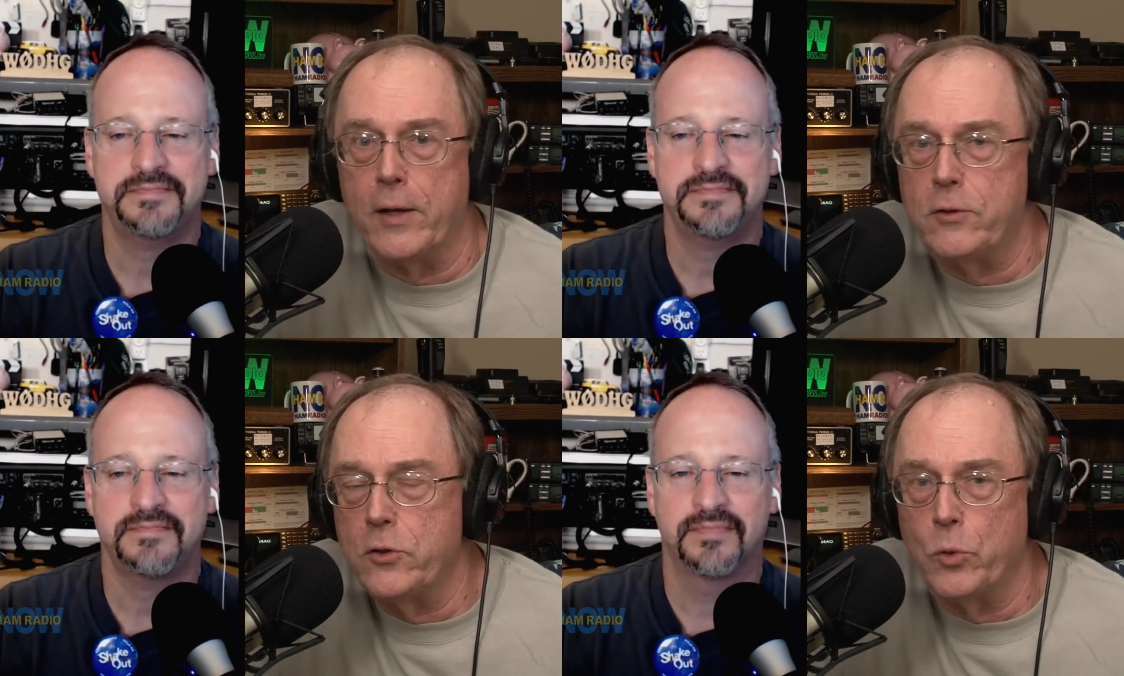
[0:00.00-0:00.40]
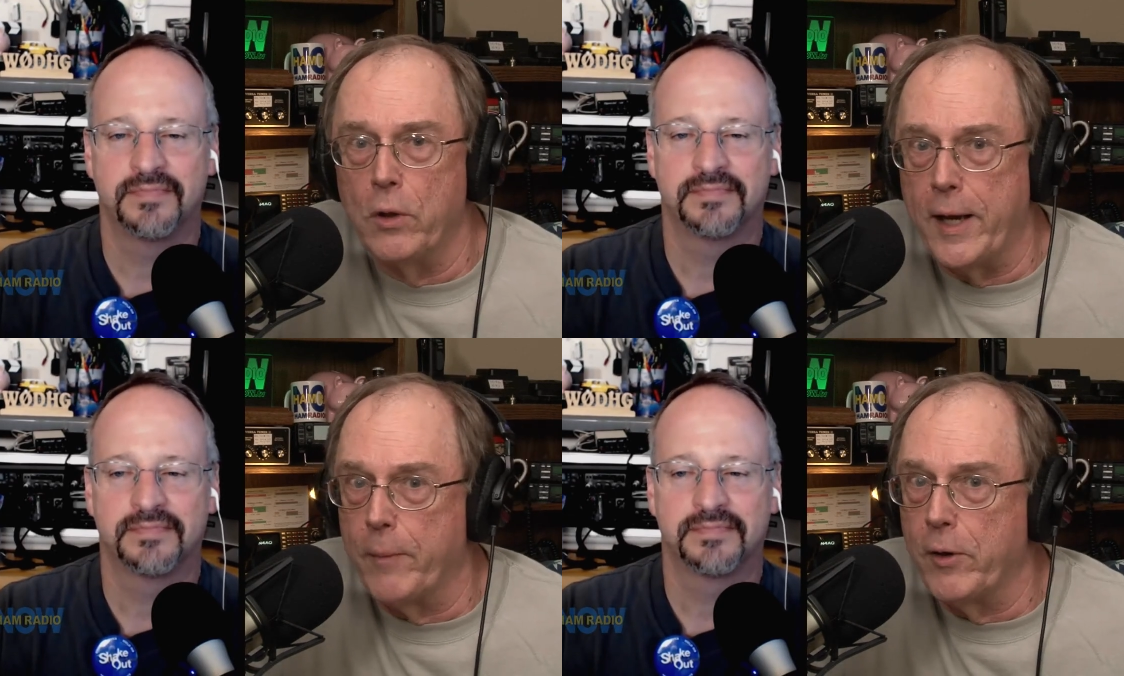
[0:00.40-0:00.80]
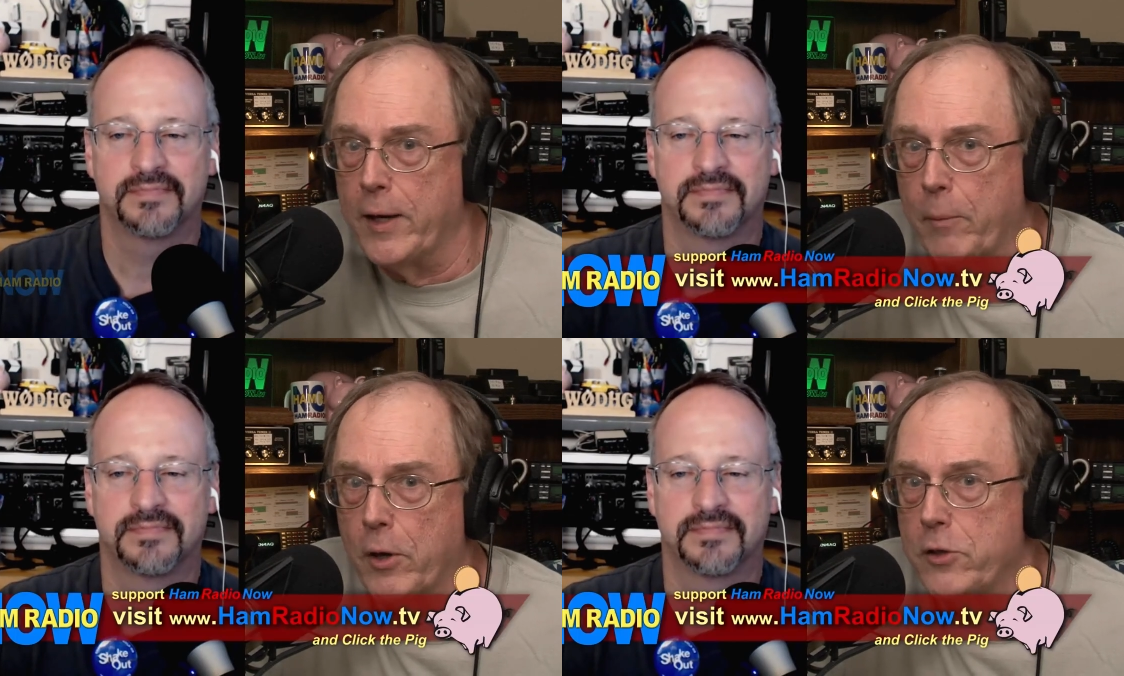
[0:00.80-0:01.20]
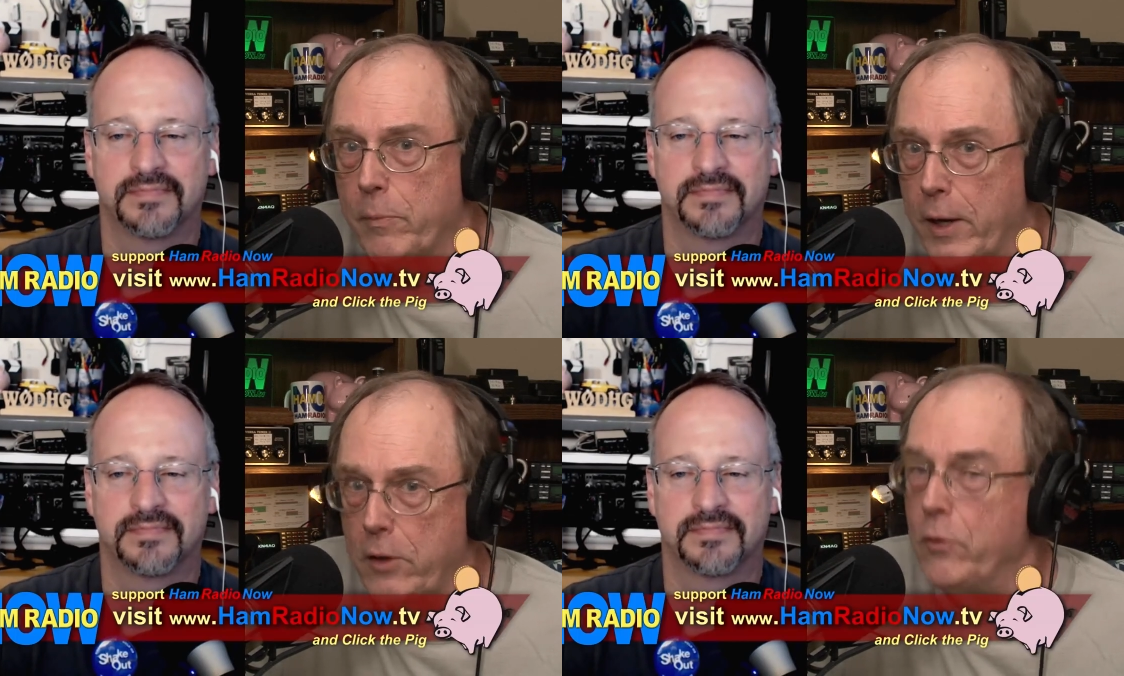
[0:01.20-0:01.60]
Speaker 1: As usual, Ham Radio Now brought
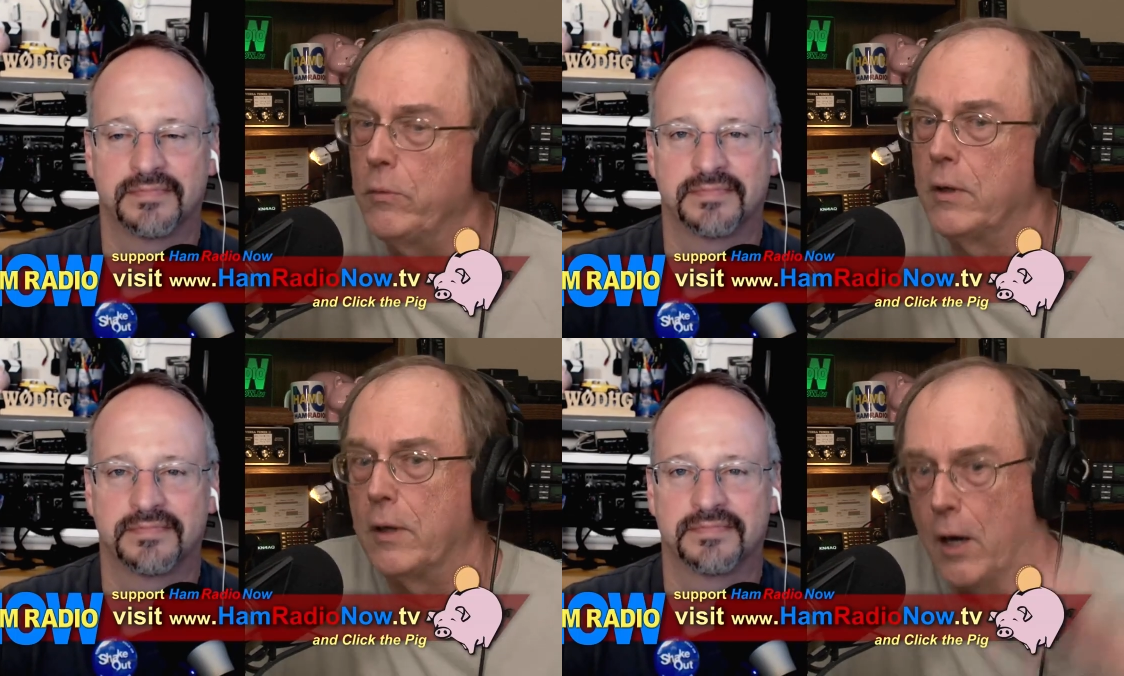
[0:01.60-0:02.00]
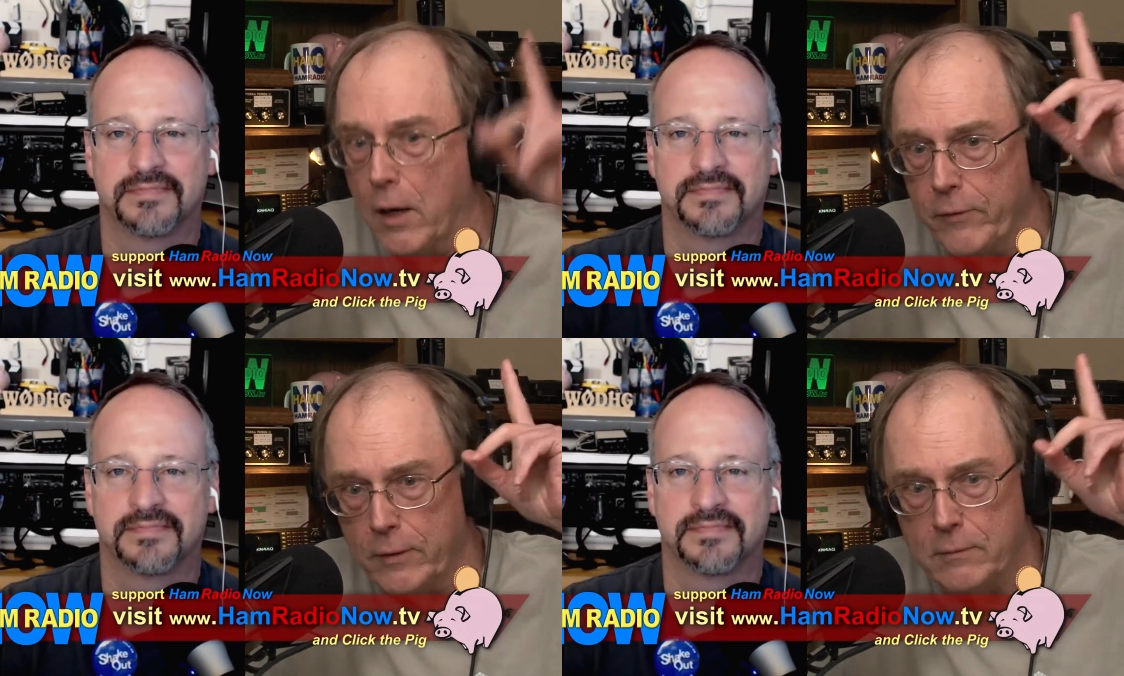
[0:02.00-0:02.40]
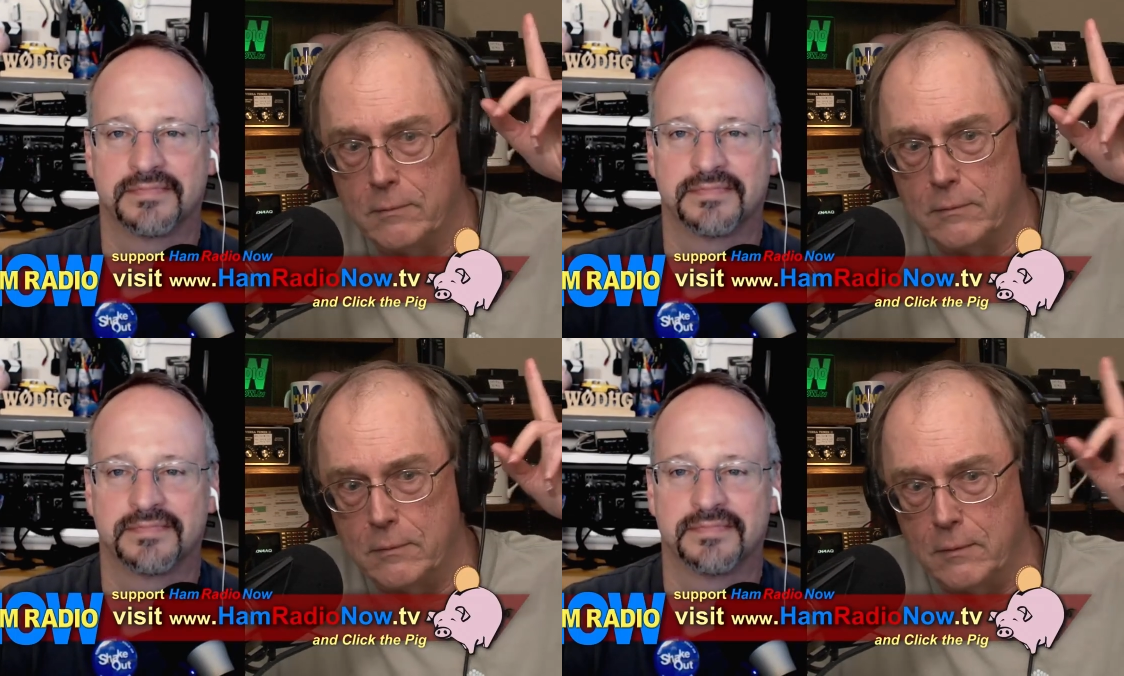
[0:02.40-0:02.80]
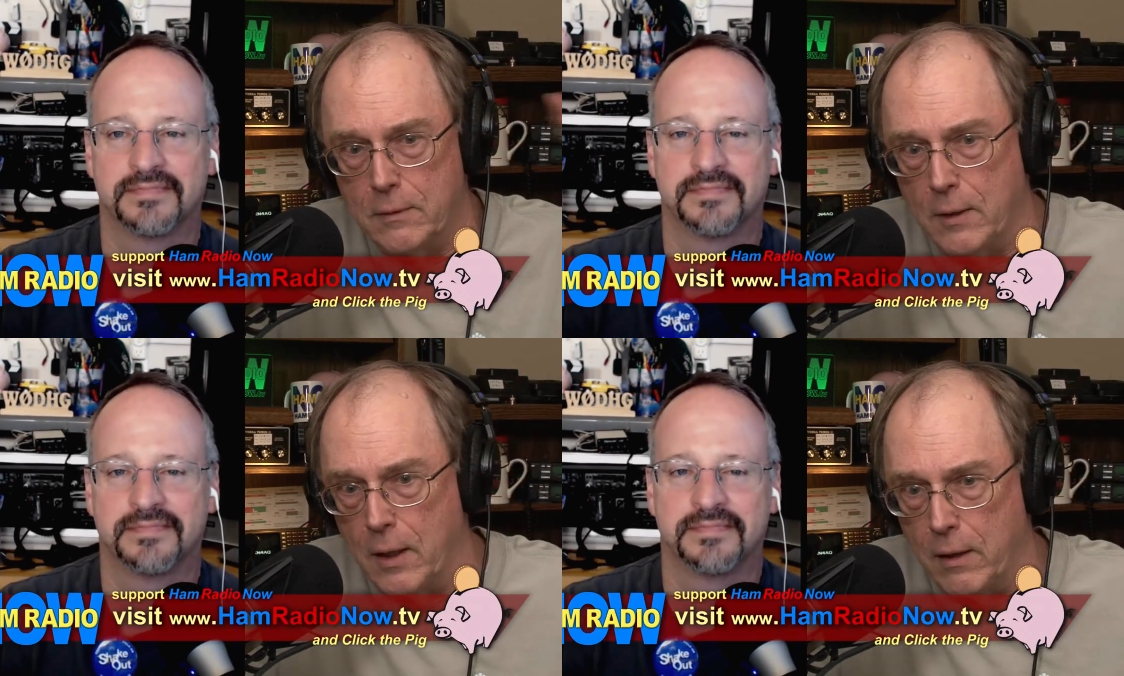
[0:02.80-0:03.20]
to you by you ARVN,
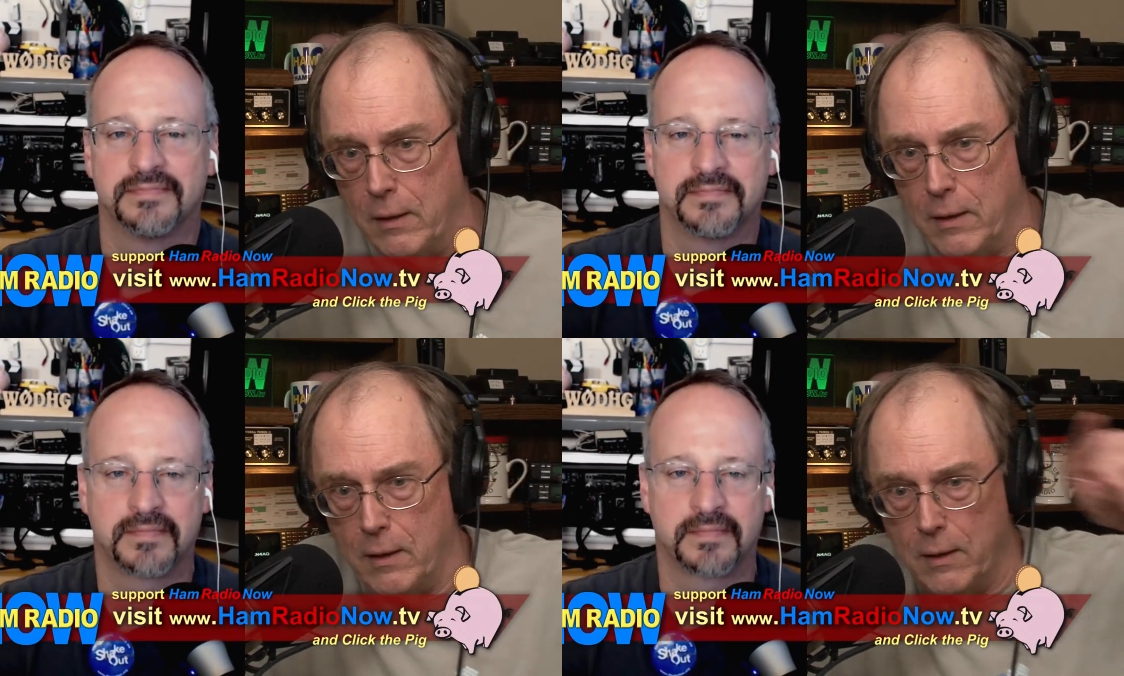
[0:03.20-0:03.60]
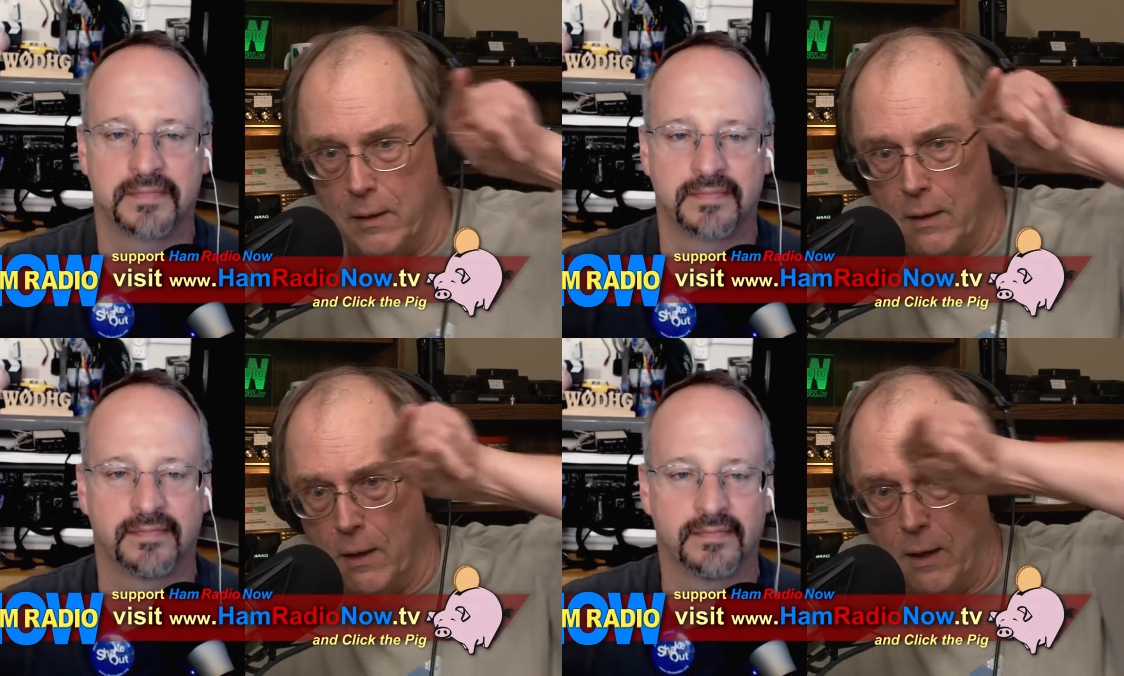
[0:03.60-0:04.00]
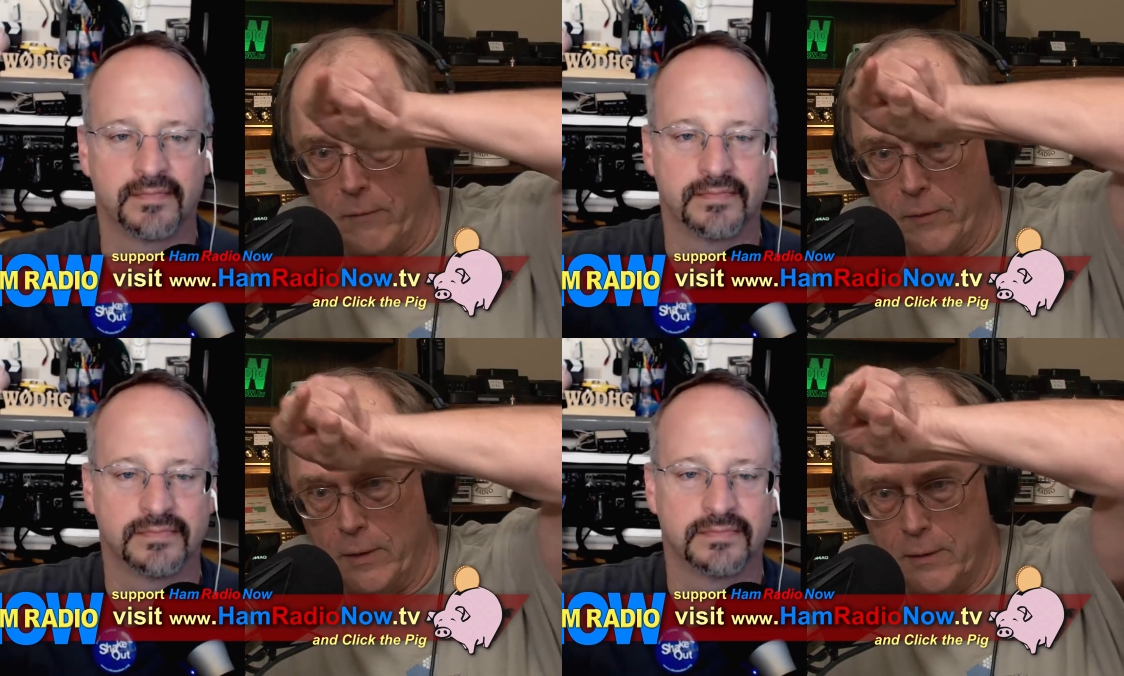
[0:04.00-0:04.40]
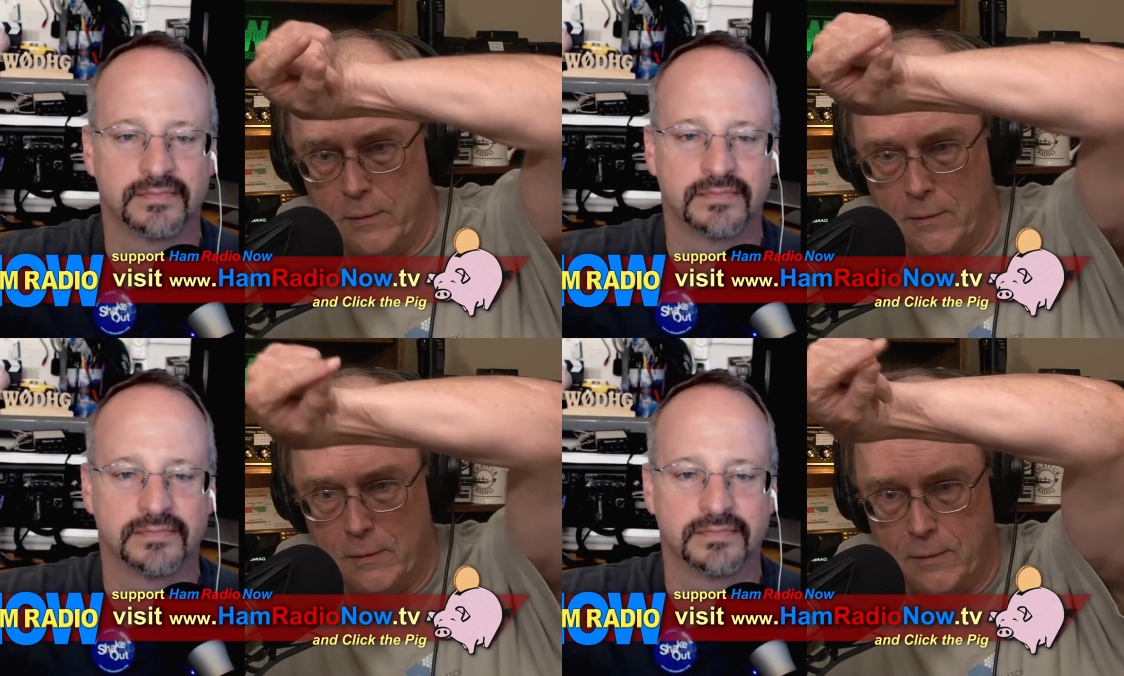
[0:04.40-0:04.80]
Ar, ARVN,